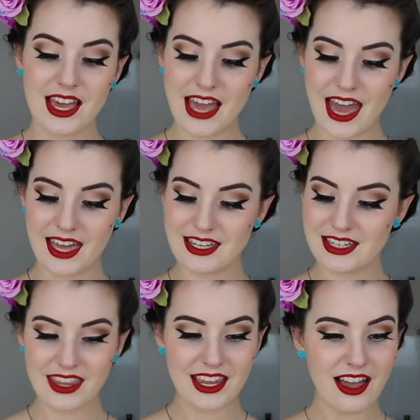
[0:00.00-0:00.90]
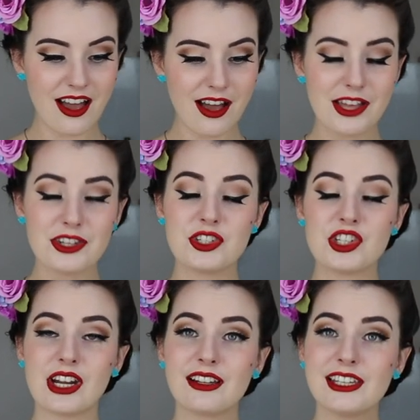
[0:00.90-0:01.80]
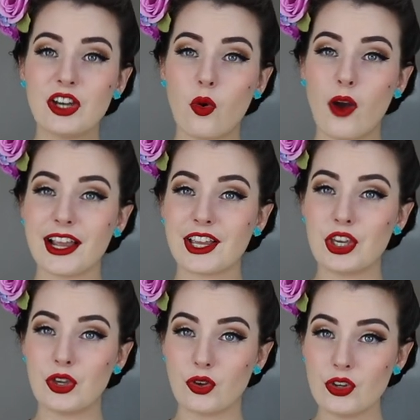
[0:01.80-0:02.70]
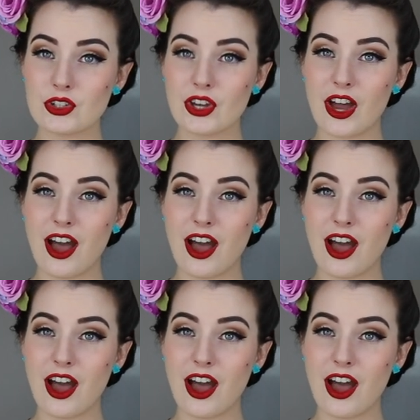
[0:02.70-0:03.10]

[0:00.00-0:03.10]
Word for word: and they are generally quite cute.